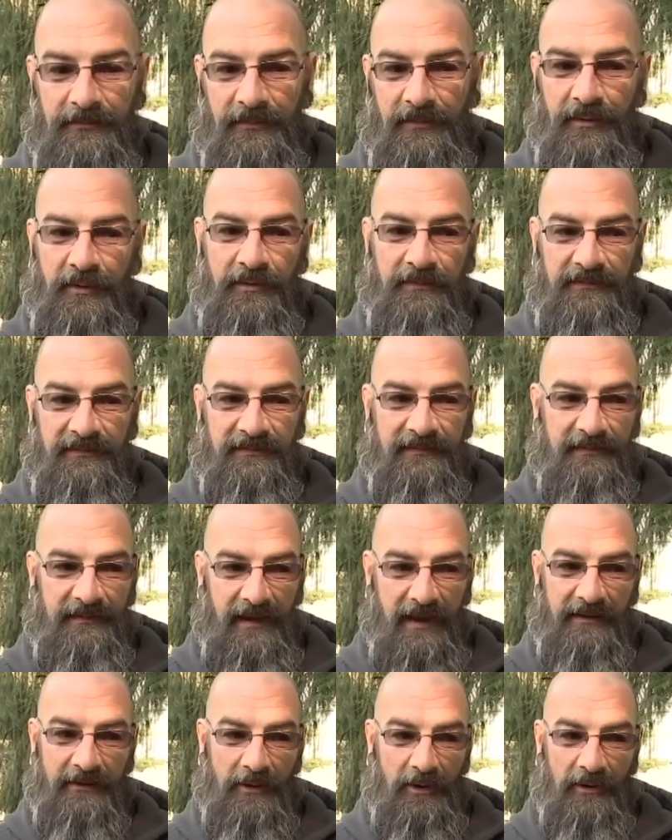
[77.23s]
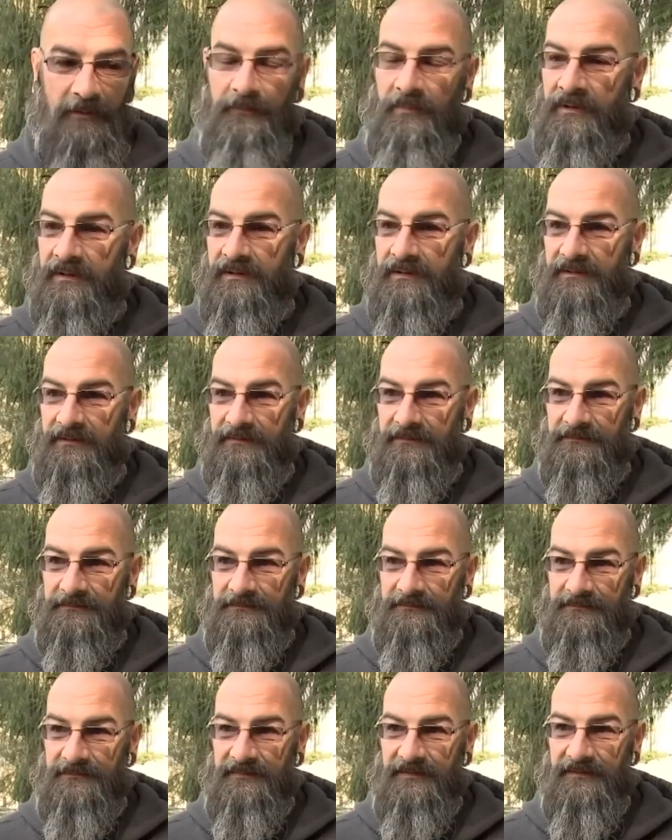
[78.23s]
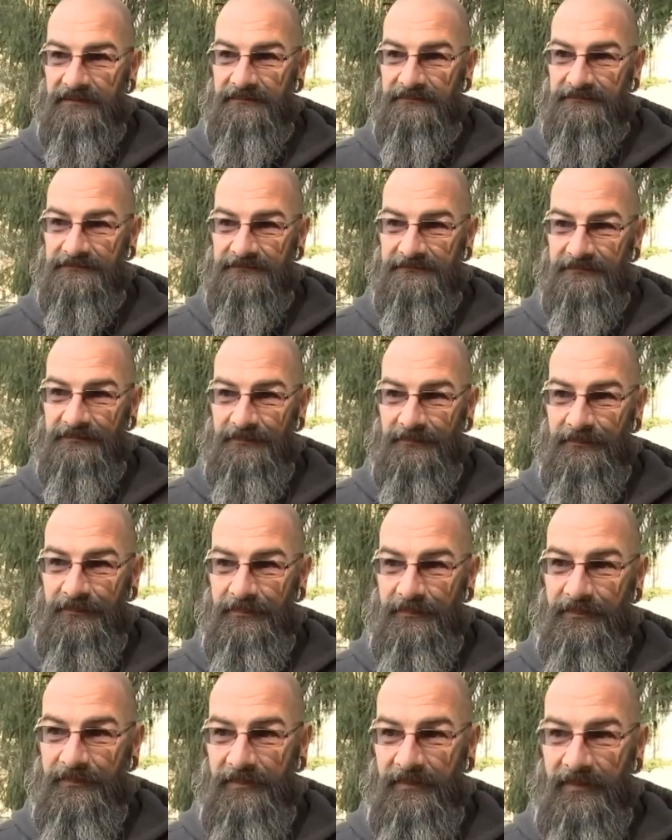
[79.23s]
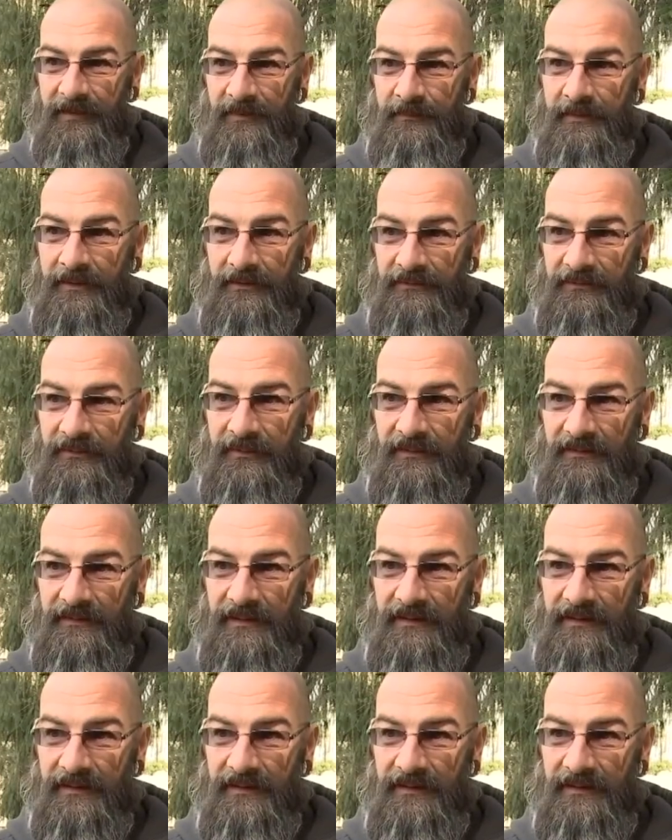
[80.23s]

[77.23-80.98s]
it's kind of heartbreaking to think about doing